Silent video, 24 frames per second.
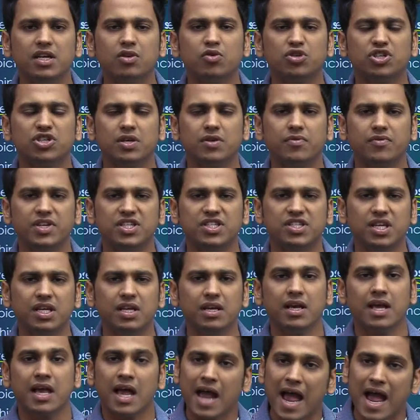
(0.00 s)
Ocean region,
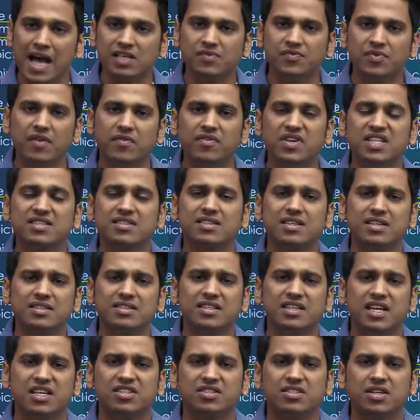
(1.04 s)
as we have discussed
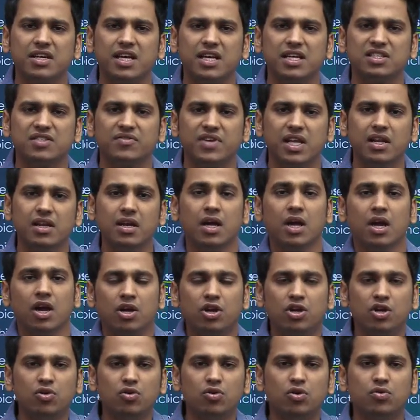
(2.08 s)
yesterday as well,
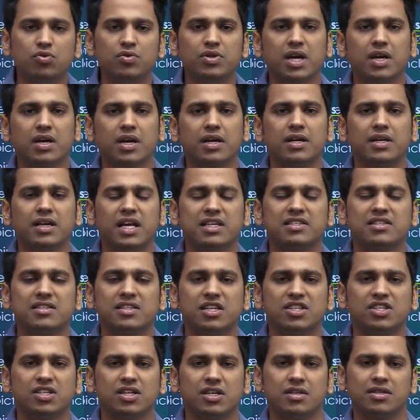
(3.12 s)
due to the
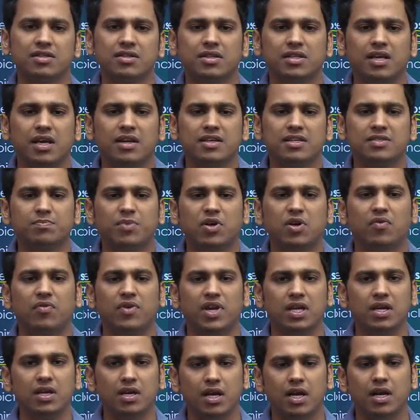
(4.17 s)
contestation there is
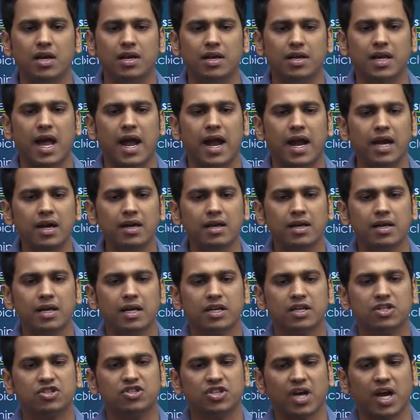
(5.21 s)
between India and
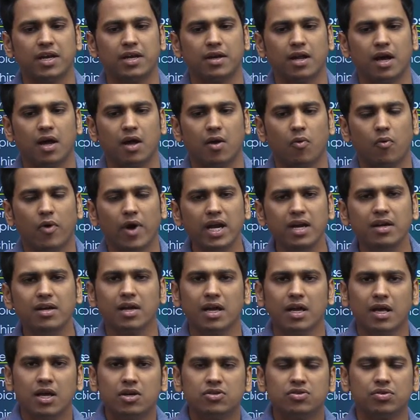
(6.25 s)
China, right?
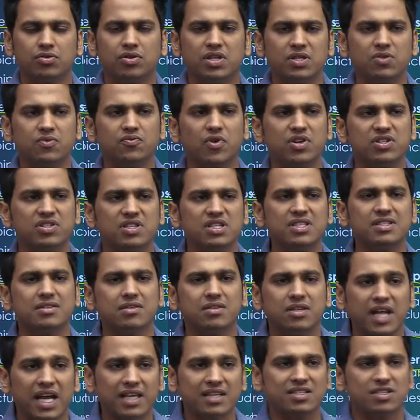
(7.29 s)
So this was this
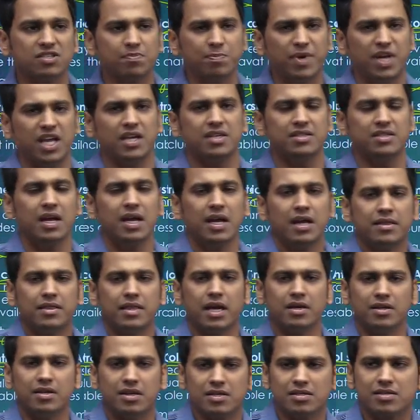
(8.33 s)
text page
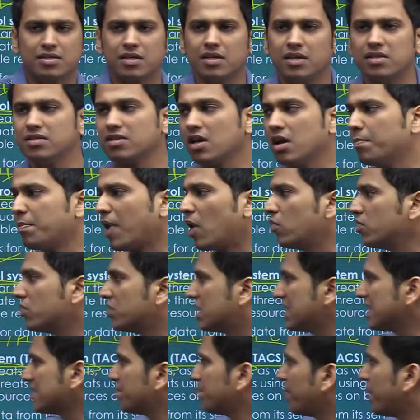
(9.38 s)
that discussed about
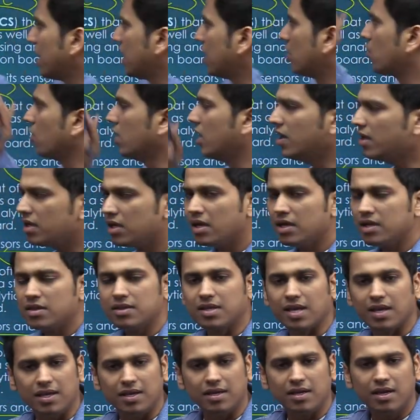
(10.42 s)
this particular
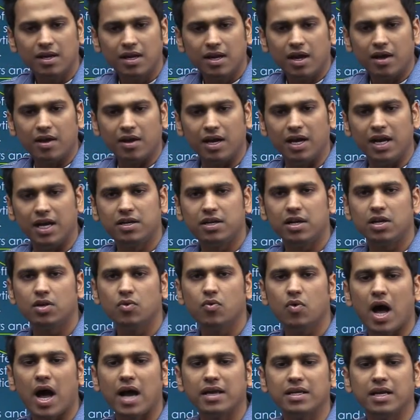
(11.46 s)
thing related to
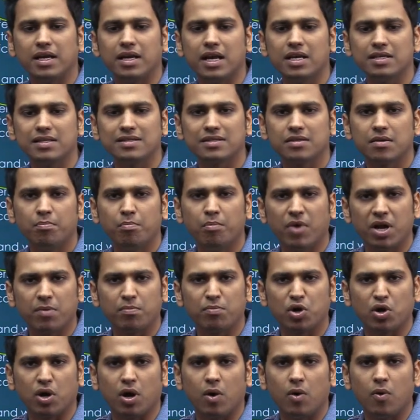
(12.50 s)
INS
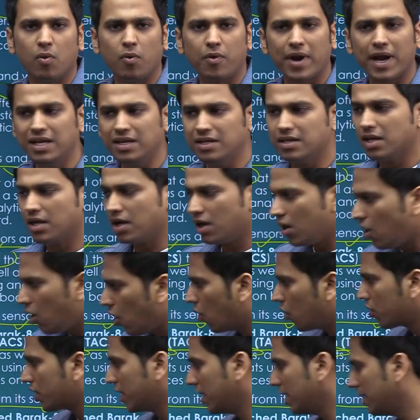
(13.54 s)
Marmagao, right?
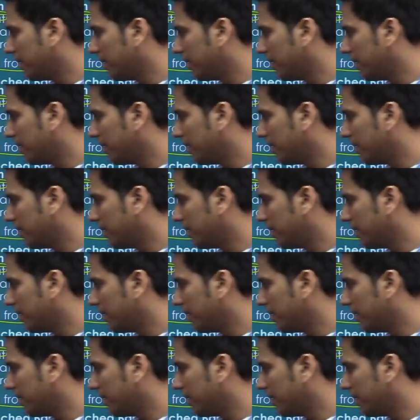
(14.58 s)
Okay.